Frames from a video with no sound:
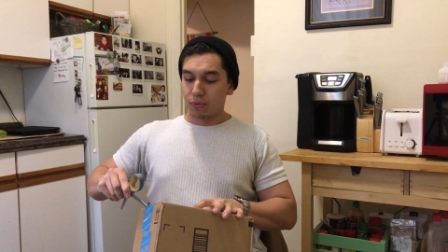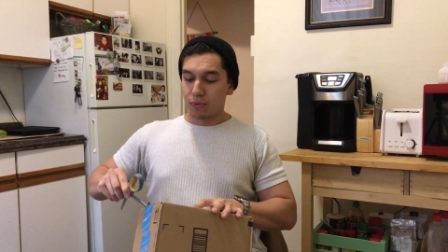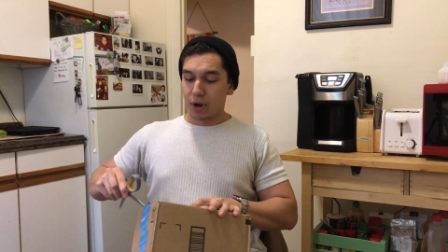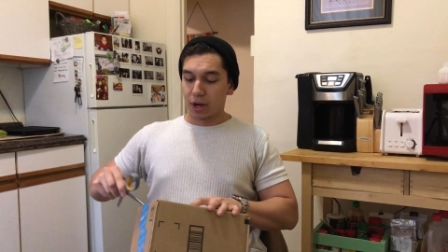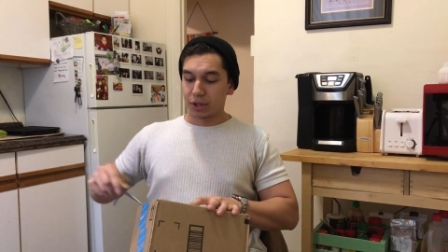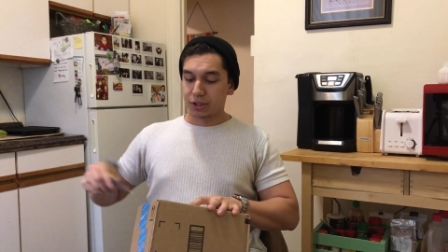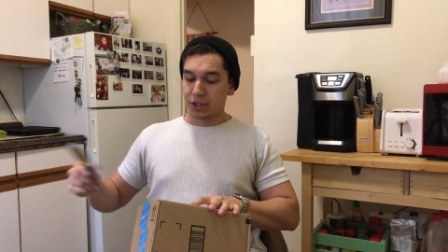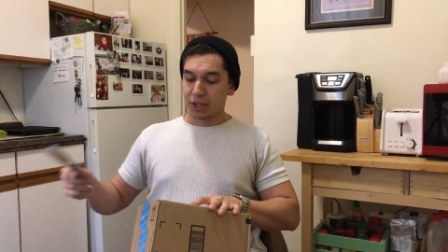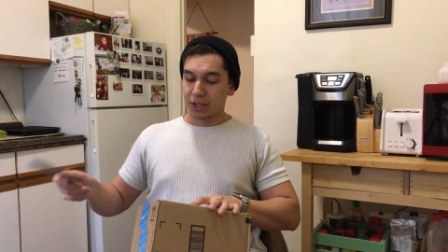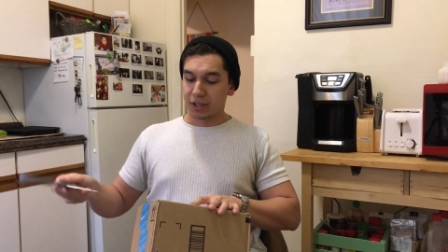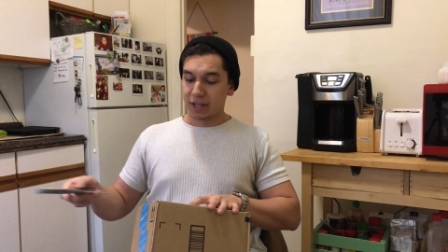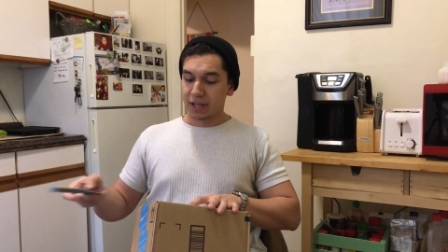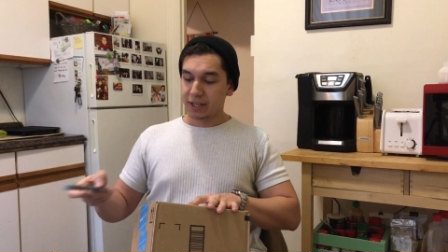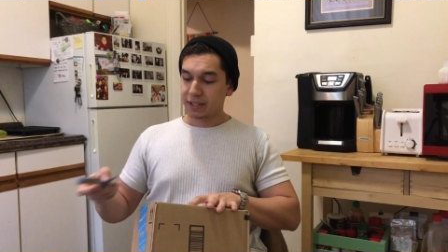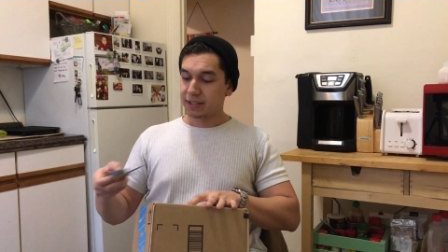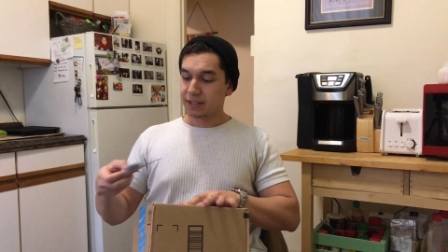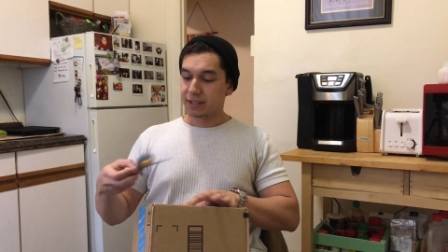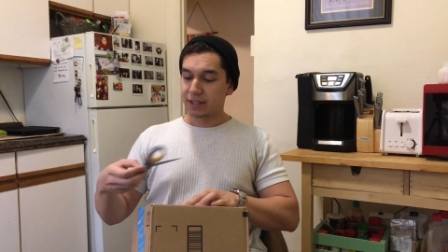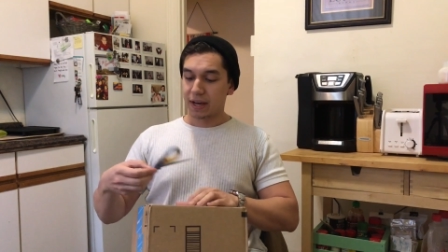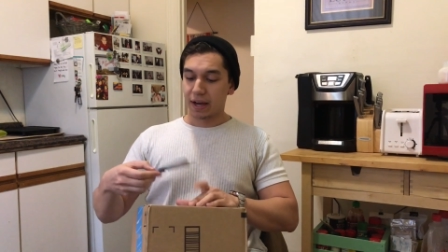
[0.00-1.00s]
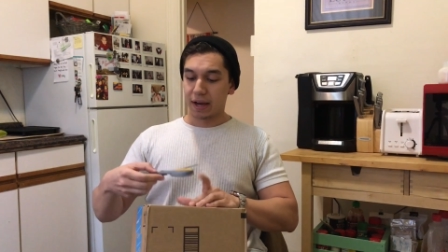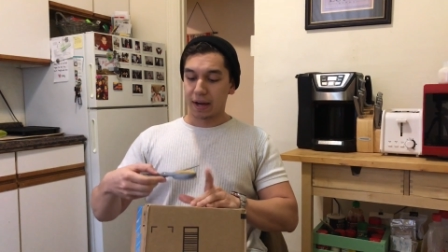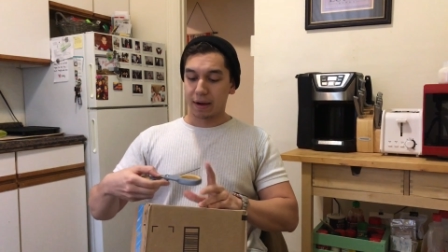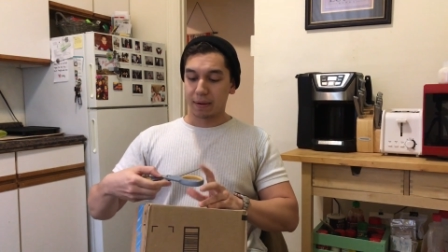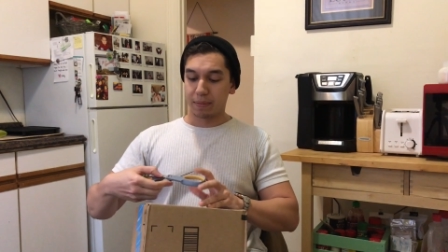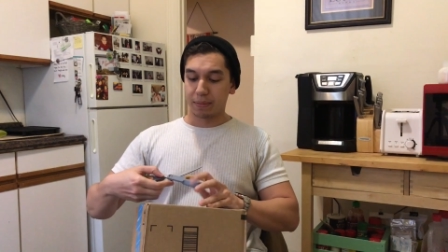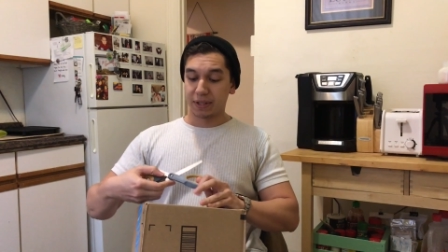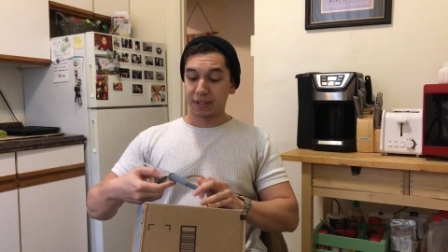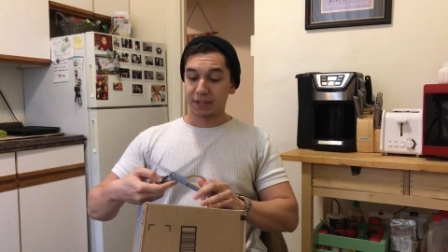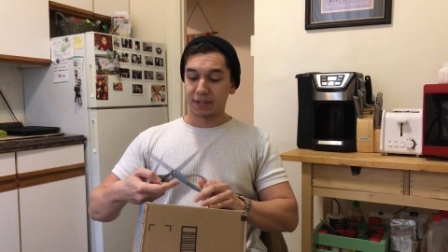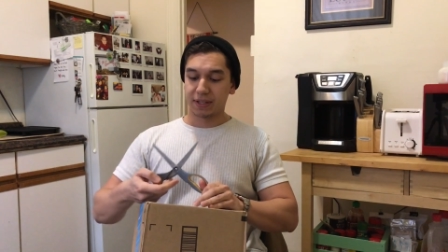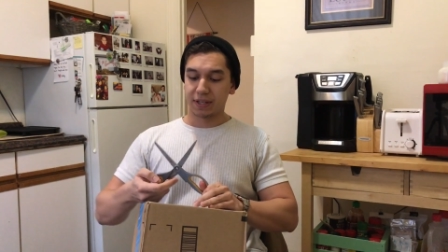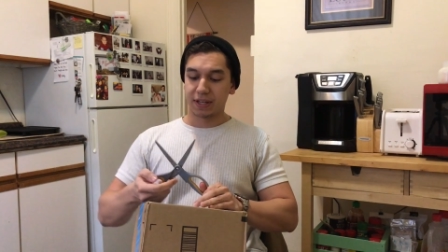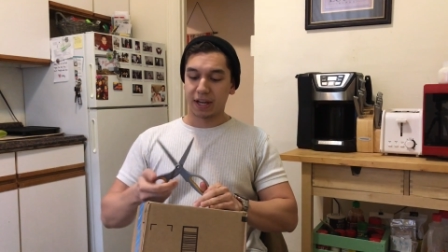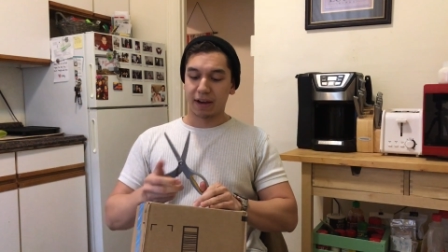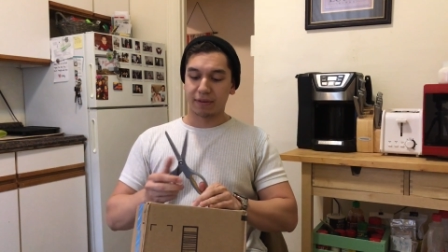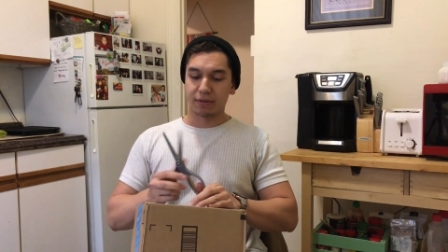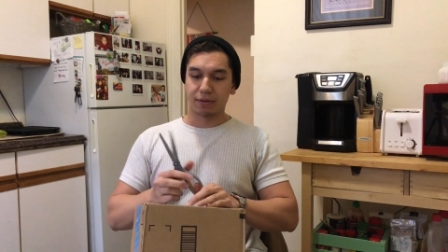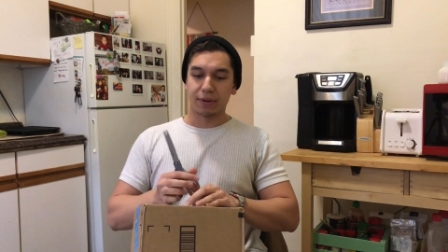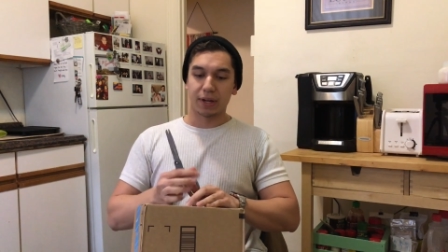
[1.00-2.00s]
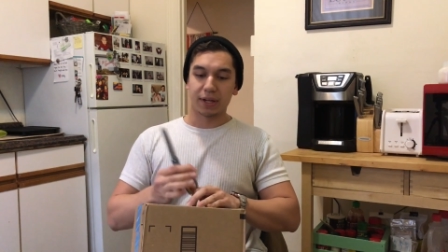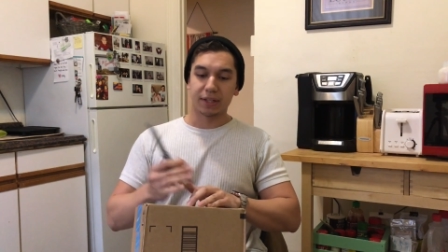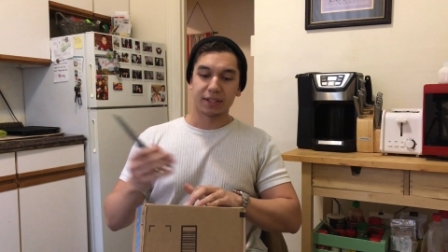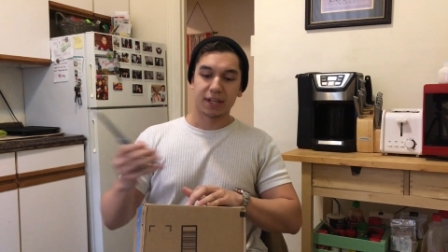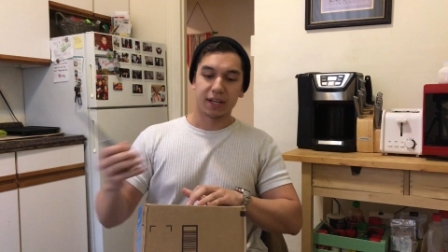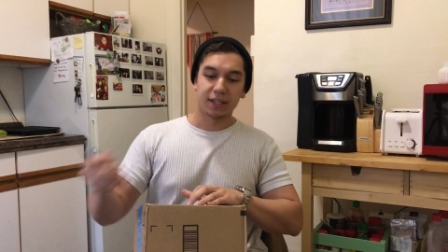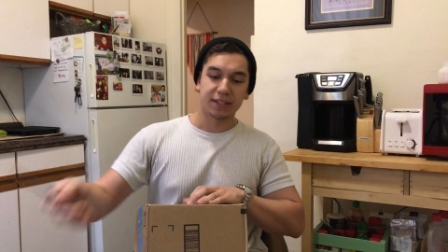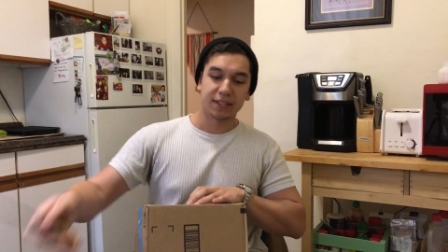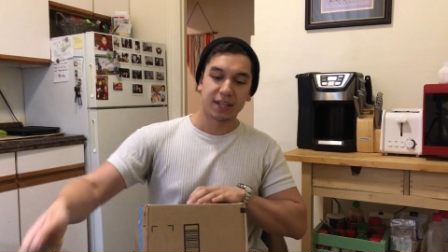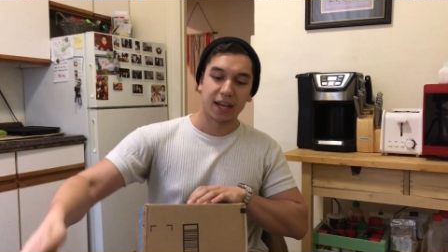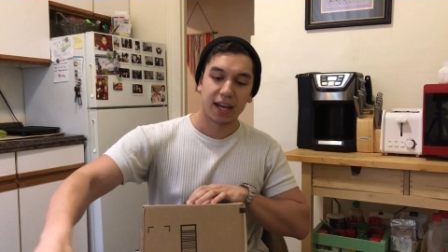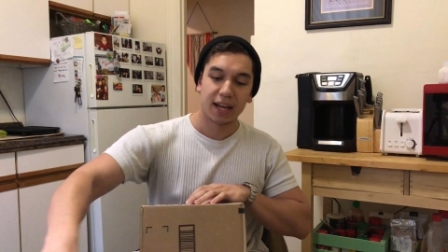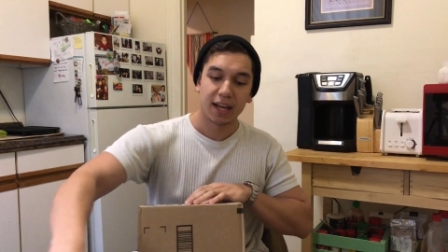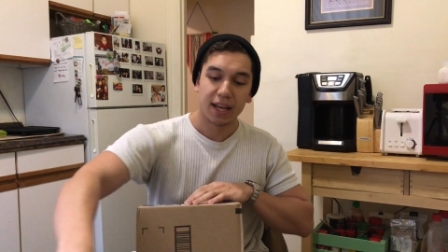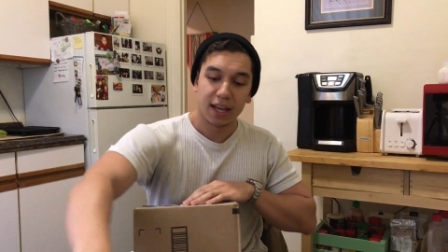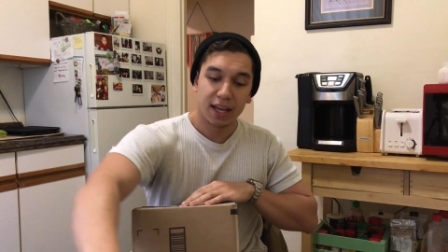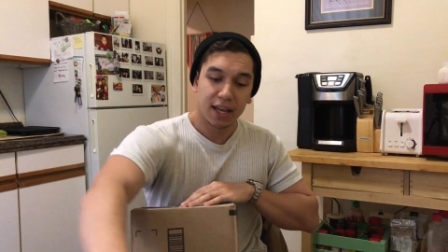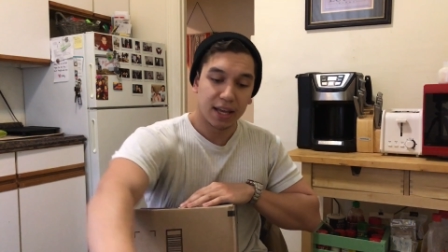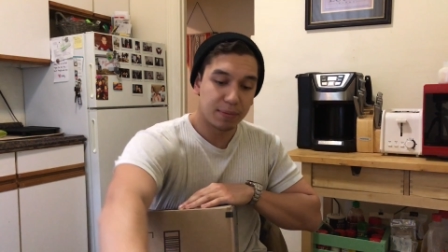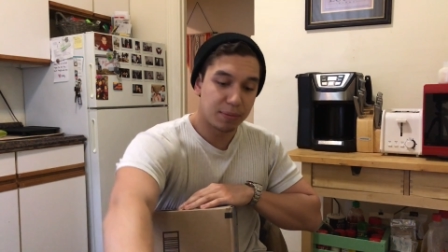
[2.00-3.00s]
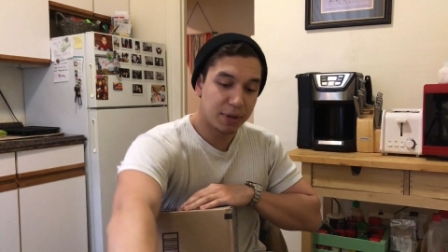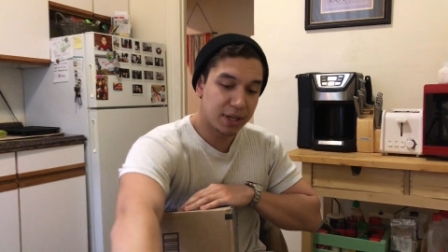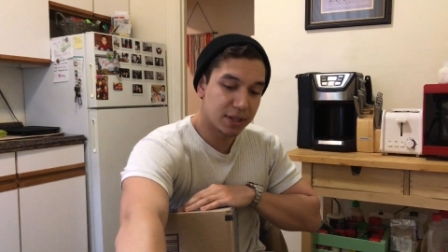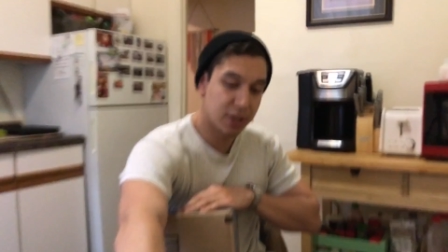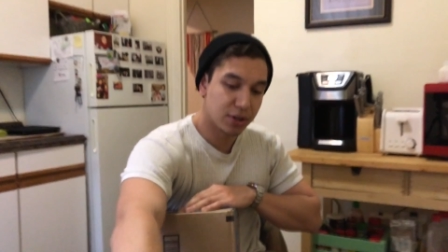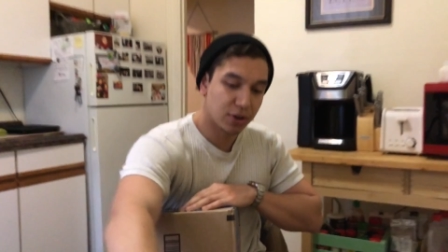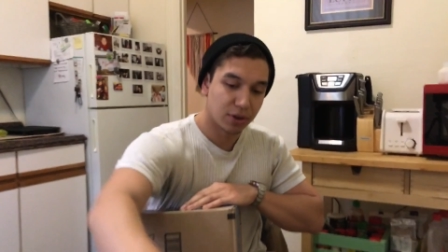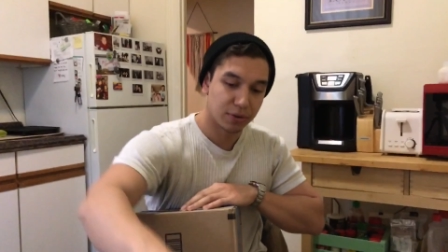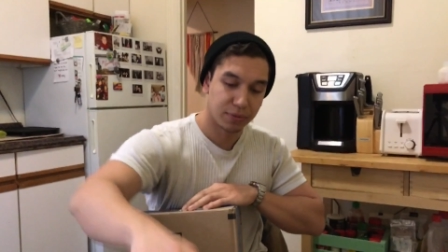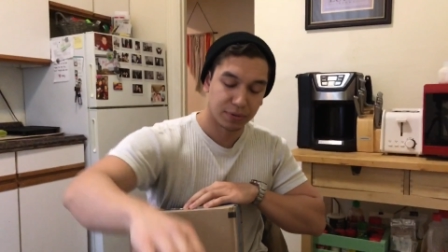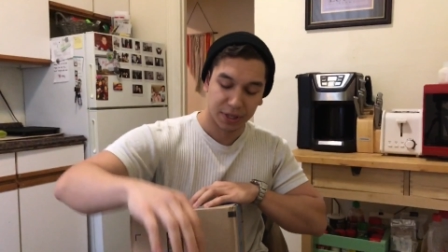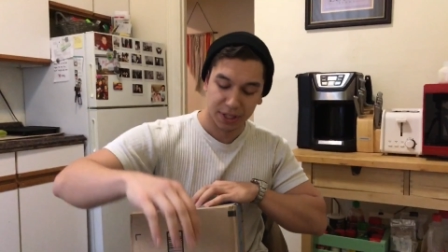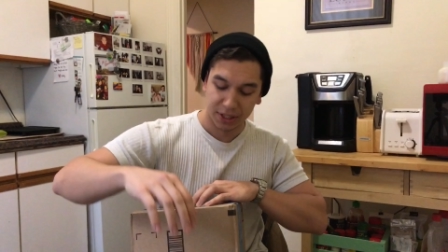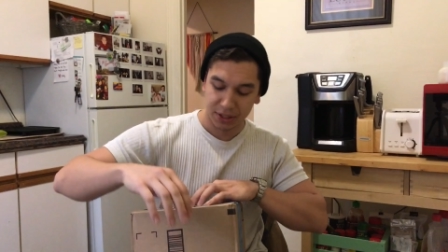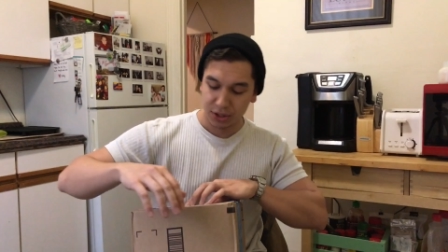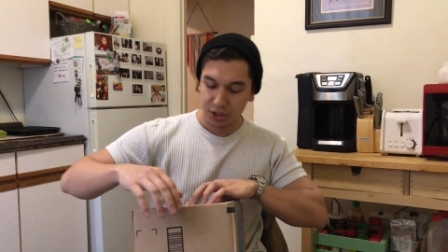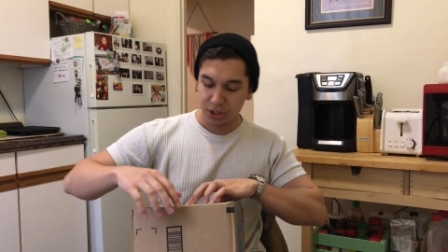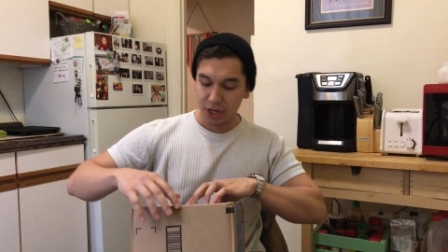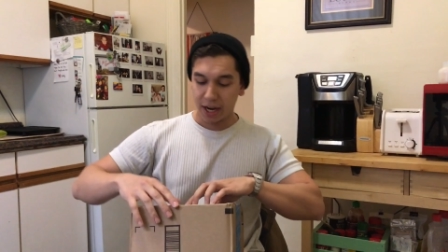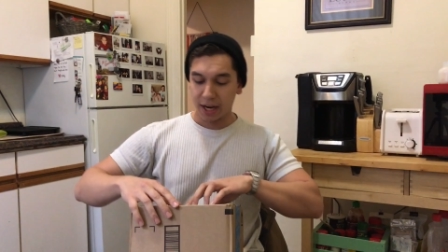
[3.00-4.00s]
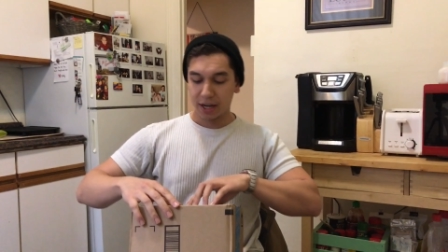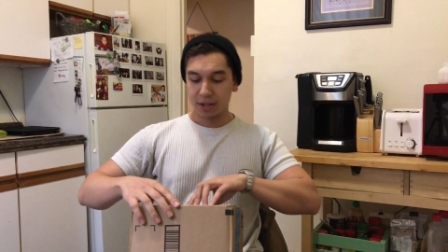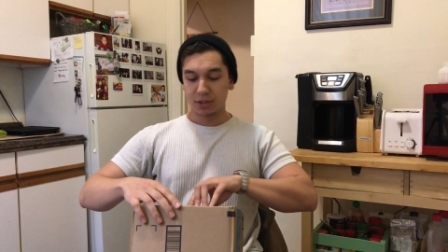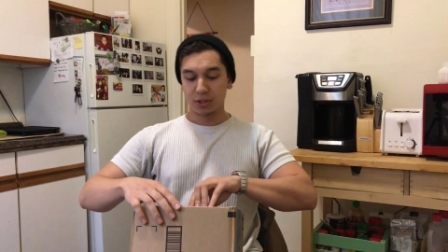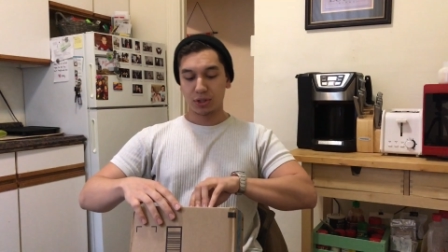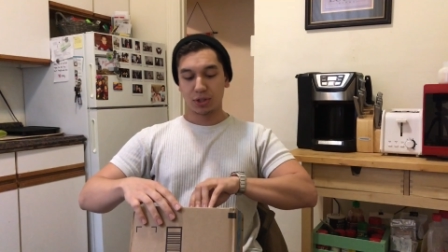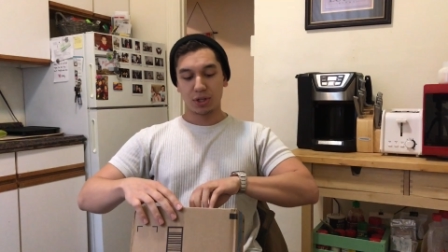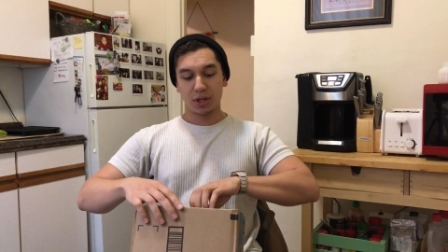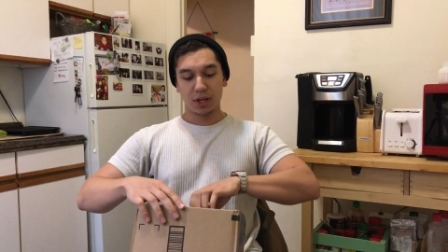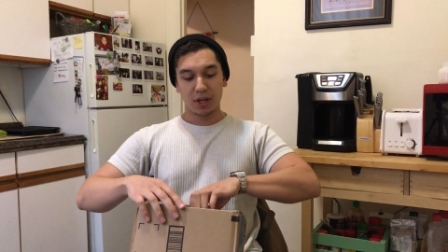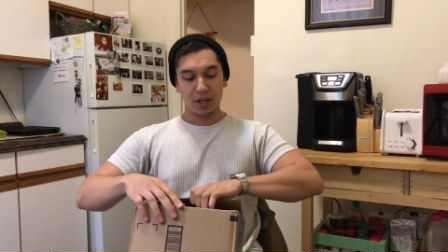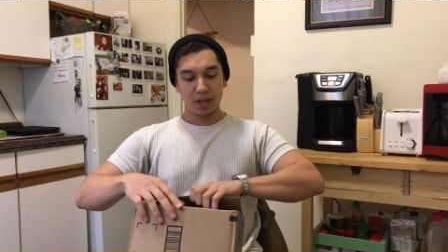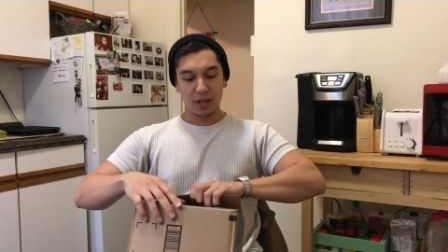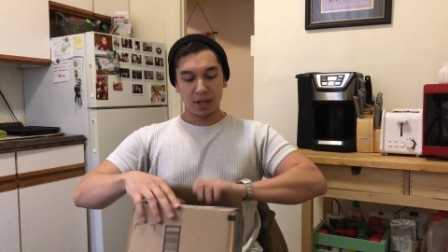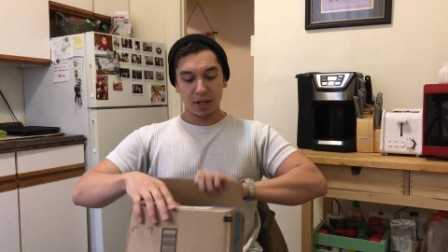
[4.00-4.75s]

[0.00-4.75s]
watching this, uh, but this is the day after Valentine's Day. And me and the girlfriend exchanged